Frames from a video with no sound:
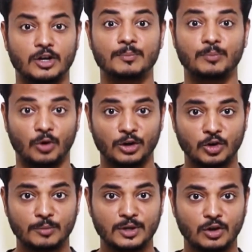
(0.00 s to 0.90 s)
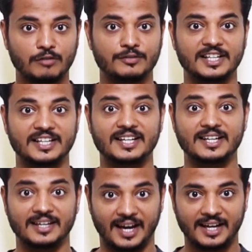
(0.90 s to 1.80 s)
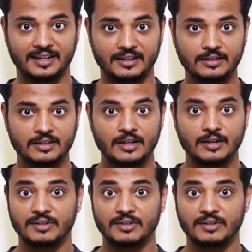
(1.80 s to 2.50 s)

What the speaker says: for a polynomial of degree 9